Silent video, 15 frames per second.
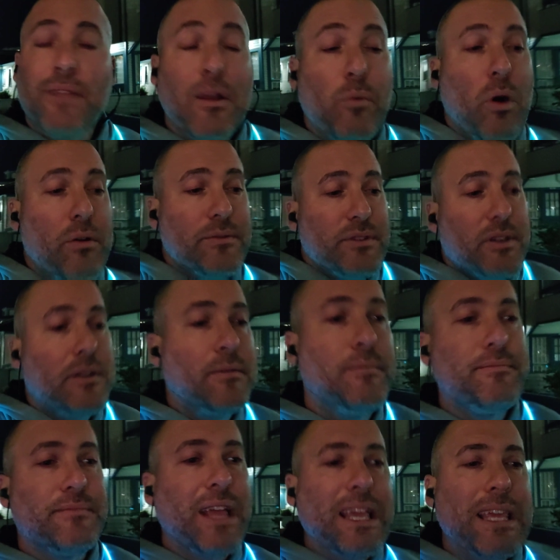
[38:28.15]
They won't.
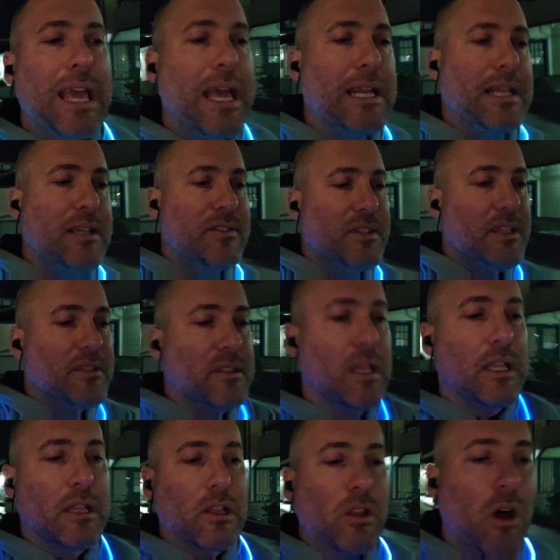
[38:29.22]
They can't
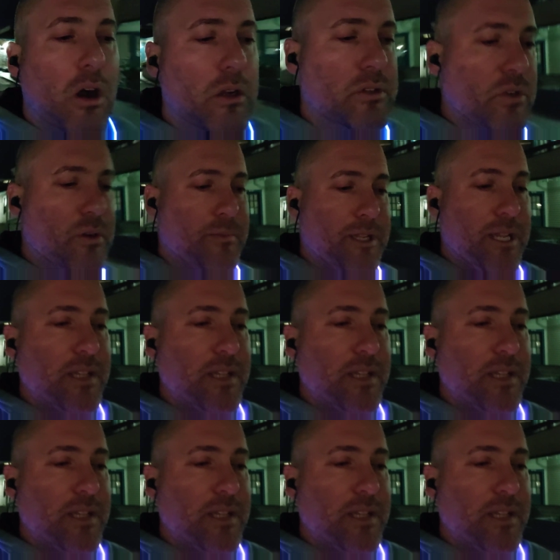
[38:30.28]
exist in the long term,